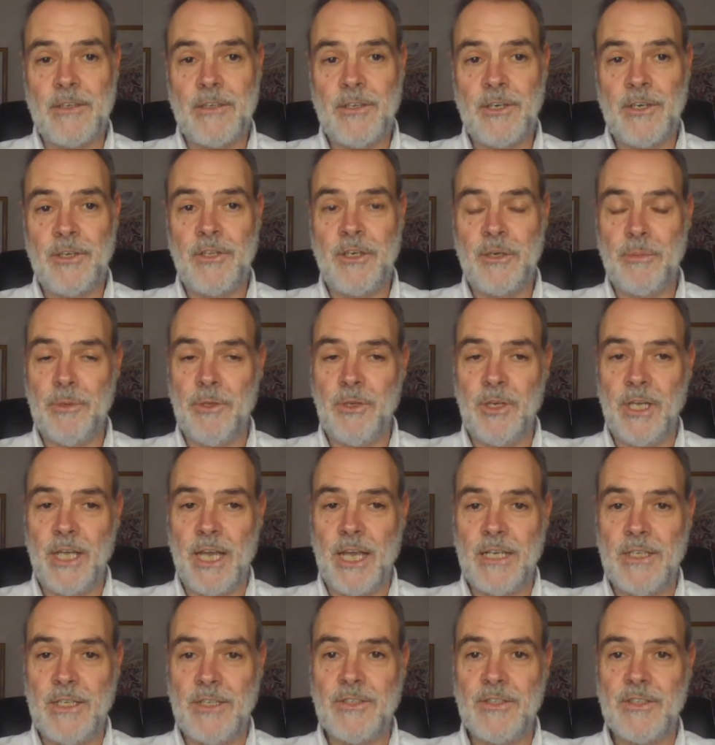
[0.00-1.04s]
you know the
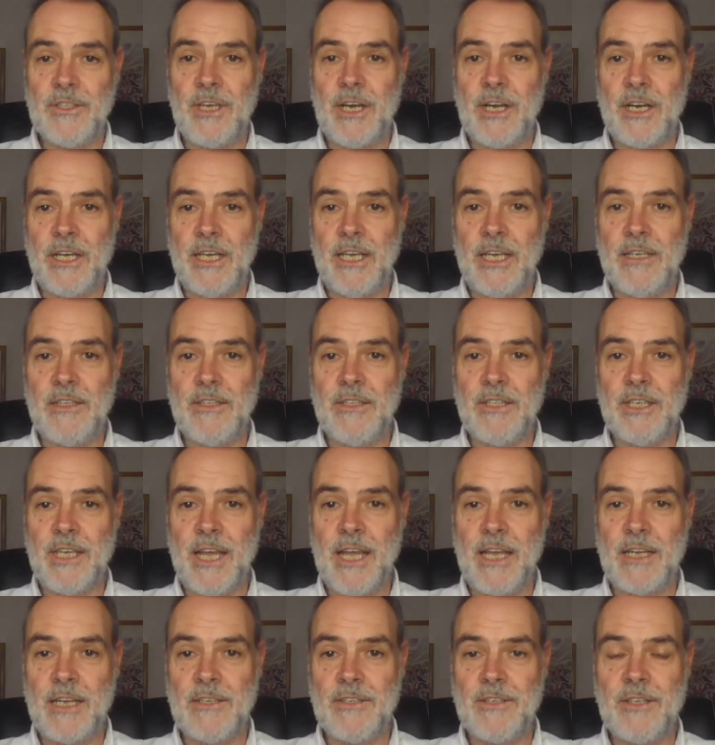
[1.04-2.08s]
communications that our kids
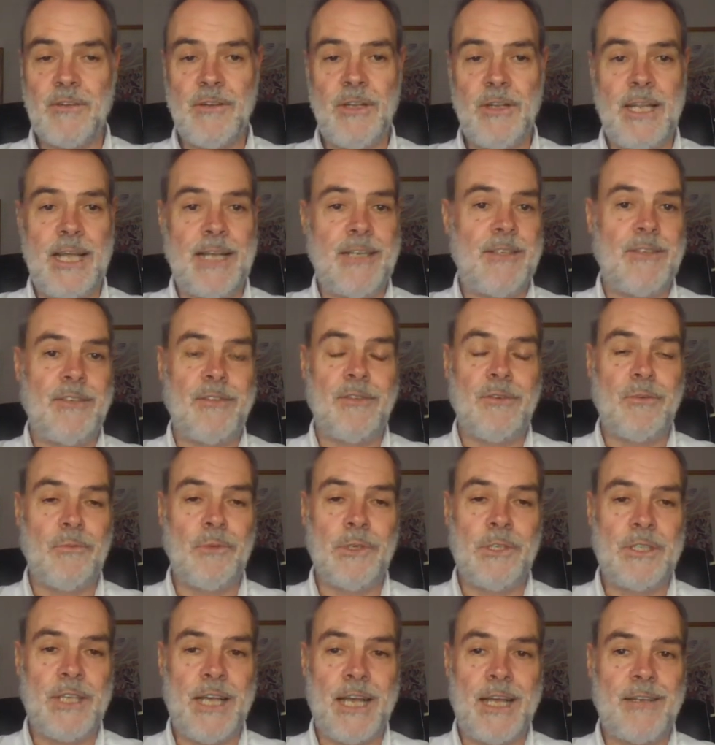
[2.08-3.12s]
get so letters that we
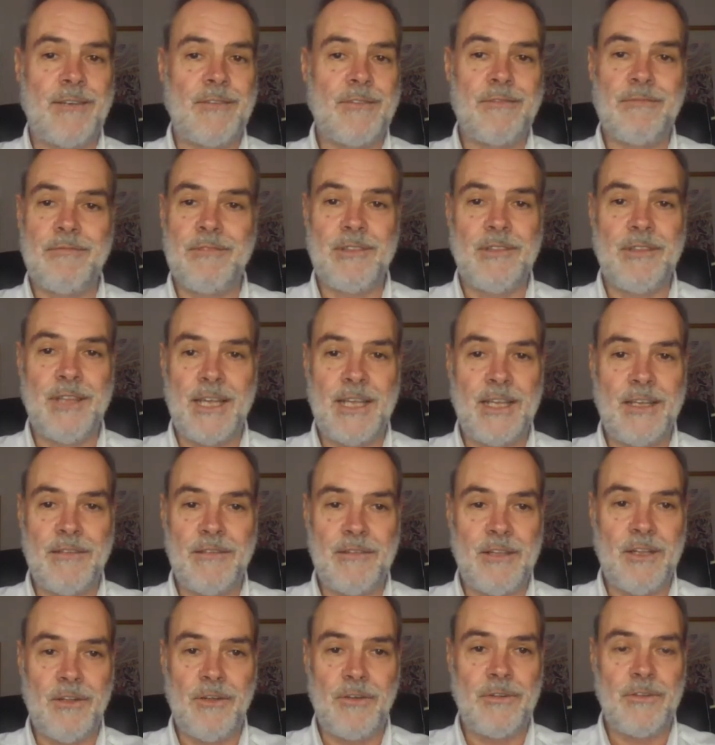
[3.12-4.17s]
send they
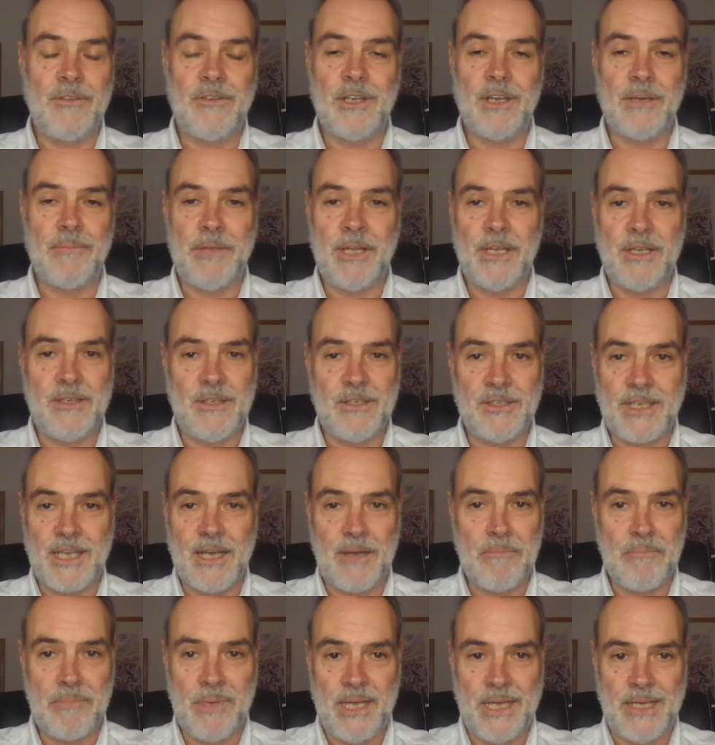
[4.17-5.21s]
a lot of the time they just
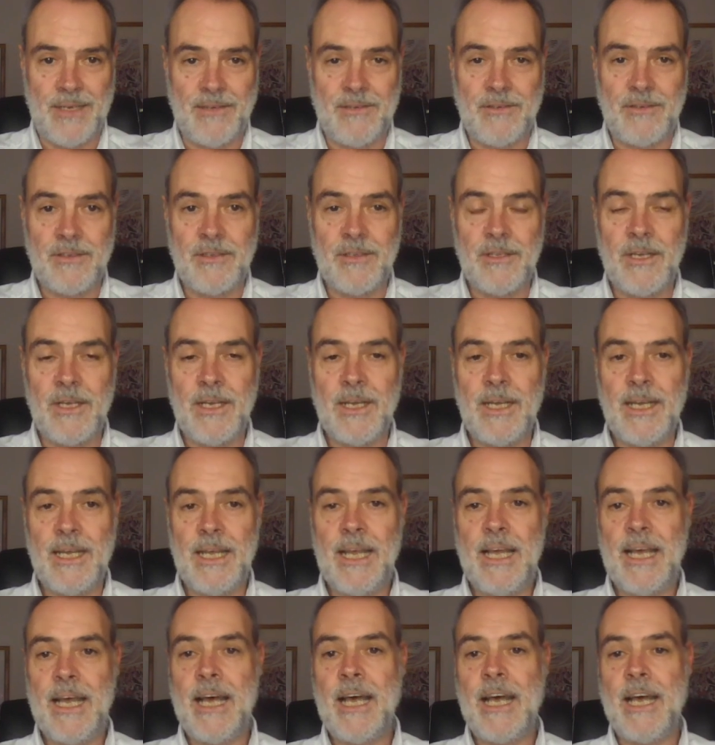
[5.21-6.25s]
get binned
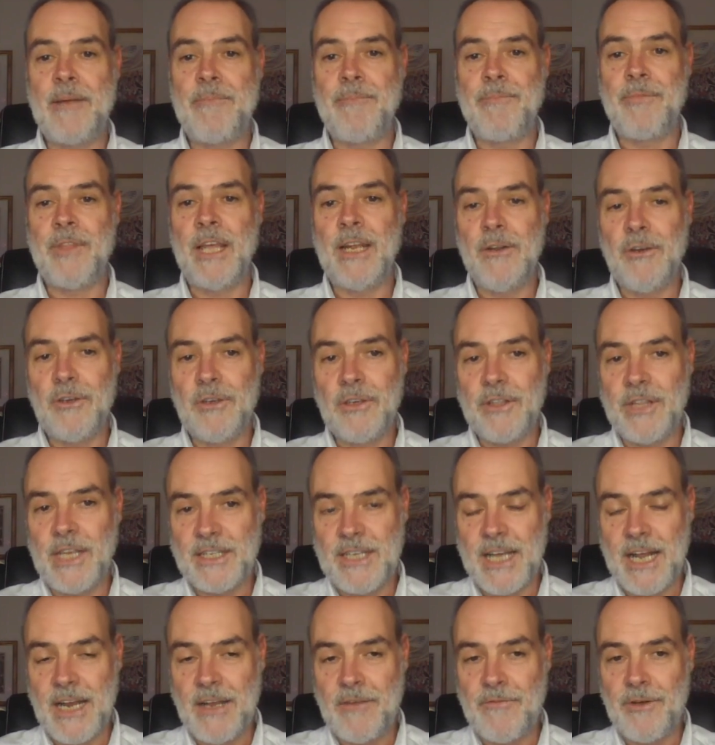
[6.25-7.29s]
um, they look at their
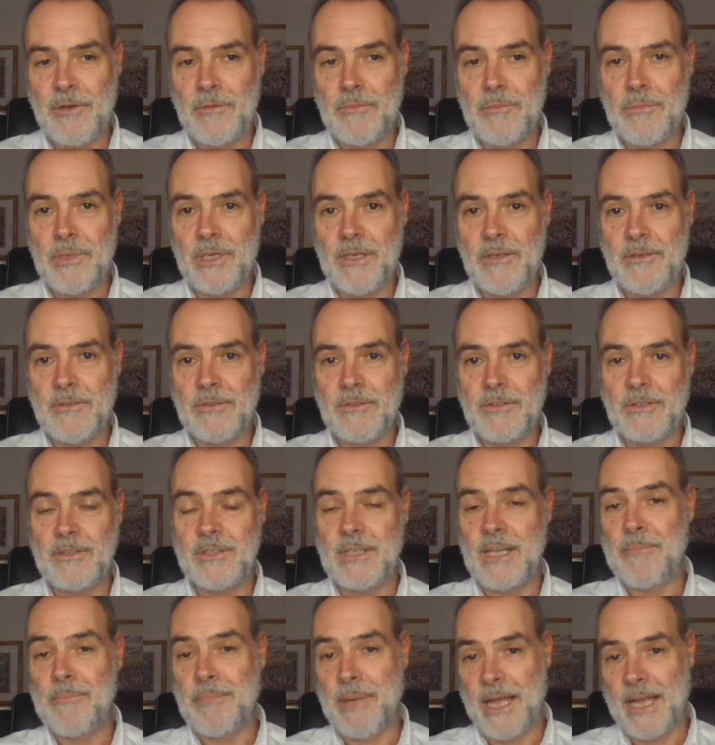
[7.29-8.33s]
telephone bills because
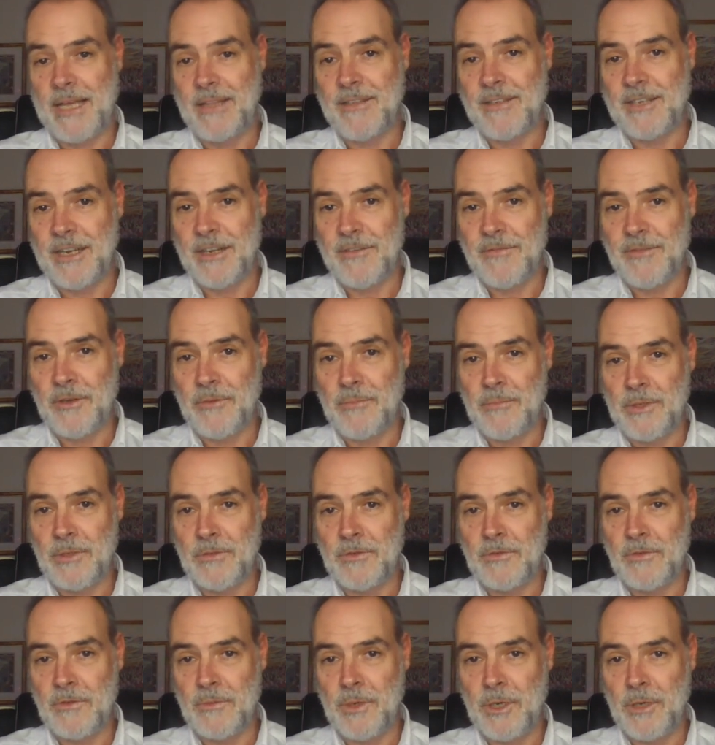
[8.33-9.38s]
they're paying the telephone
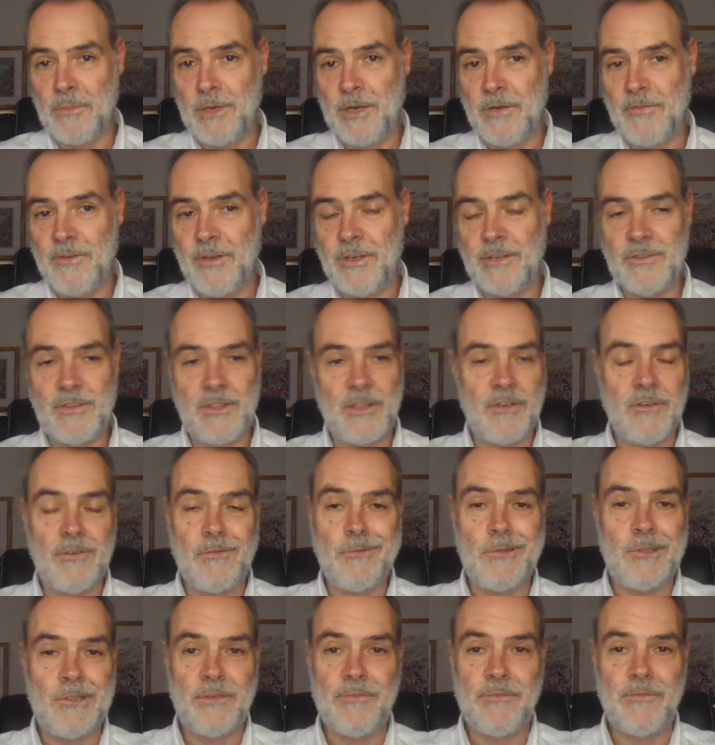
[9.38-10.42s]
bills to the mobile phone. So they've got all
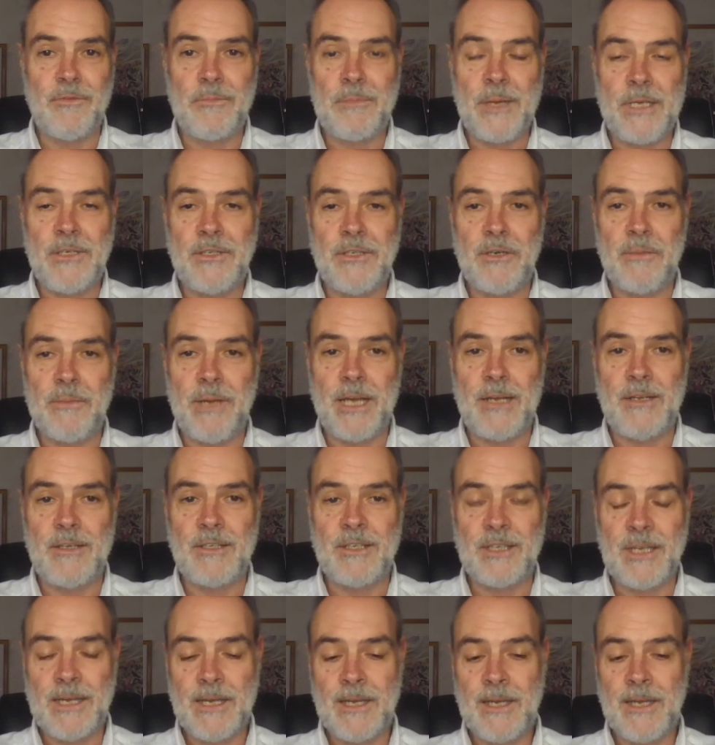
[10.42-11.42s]
this information about us.